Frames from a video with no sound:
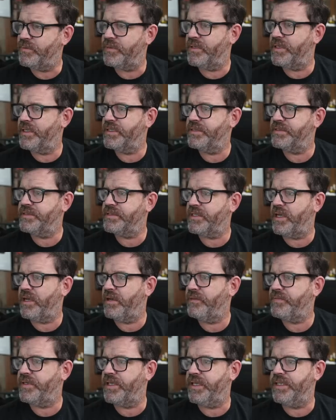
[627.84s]
bring
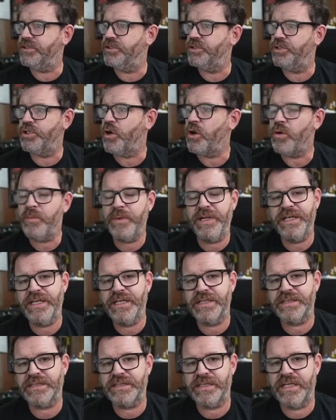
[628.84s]
soft and
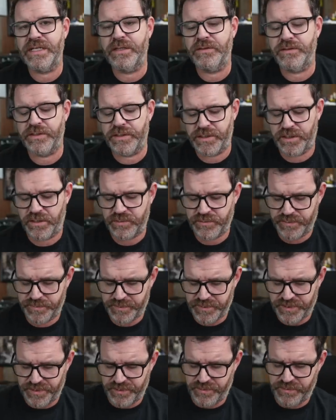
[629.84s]
charming sound. It can also
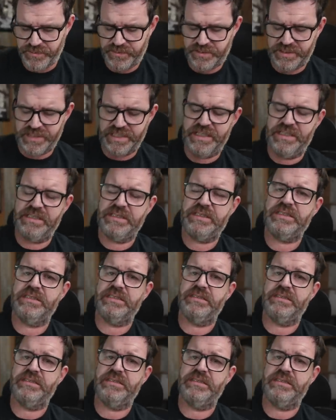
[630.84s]
be used as